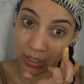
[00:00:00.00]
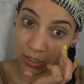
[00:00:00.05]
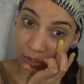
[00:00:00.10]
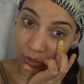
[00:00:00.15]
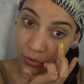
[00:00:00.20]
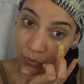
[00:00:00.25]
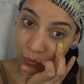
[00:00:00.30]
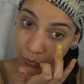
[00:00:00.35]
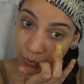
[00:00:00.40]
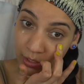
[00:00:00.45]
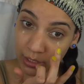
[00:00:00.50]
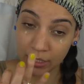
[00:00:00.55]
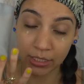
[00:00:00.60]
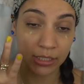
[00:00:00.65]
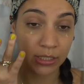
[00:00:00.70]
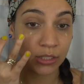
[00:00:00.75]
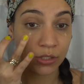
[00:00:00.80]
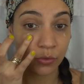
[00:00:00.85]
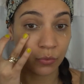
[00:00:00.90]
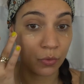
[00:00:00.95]
You don't
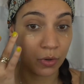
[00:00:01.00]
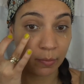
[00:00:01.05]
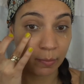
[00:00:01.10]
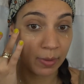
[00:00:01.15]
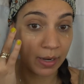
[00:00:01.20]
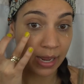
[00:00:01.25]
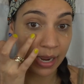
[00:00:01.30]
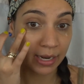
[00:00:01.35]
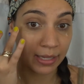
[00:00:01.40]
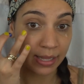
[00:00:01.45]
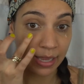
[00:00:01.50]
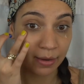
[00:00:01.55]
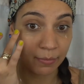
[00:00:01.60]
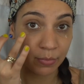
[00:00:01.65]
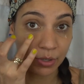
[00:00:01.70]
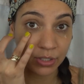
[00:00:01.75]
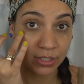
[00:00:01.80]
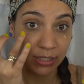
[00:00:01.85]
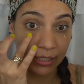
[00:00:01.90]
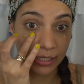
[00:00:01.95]
need to apply that
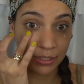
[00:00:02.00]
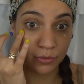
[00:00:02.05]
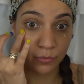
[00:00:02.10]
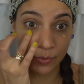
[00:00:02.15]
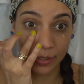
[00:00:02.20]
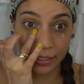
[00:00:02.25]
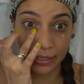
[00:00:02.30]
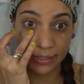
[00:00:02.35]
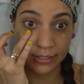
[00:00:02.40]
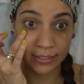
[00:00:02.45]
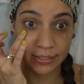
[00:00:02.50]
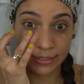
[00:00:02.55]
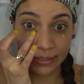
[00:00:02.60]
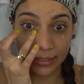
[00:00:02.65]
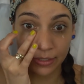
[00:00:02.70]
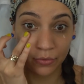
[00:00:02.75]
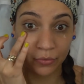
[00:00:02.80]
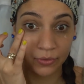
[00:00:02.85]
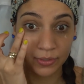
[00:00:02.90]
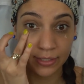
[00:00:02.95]
much. That's why this
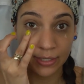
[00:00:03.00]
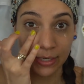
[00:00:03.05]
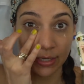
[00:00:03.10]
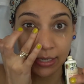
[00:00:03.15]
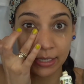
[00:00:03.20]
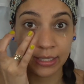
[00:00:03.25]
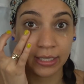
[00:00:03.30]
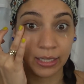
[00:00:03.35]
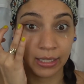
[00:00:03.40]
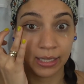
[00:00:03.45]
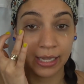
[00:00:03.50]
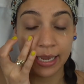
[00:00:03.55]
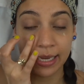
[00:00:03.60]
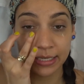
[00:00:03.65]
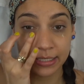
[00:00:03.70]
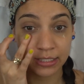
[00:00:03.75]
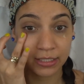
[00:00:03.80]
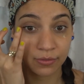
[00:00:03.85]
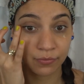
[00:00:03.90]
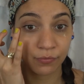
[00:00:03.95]
little thing
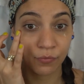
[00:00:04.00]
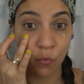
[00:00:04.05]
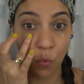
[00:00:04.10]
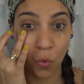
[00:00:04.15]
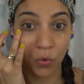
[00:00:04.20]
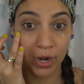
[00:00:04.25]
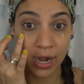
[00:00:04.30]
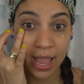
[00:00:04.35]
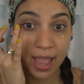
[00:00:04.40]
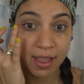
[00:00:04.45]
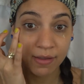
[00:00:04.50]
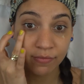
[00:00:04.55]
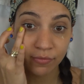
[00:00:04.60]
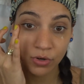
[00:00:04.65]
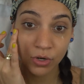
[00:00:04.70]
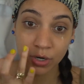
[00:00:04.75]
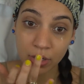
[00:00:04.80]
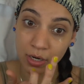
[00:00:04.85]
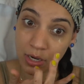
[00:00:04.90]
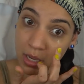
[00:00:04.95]
lasts
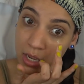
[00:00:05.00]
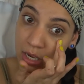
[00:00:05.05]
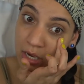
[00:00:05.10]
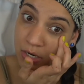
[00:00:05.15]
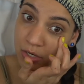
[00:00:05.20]
forever.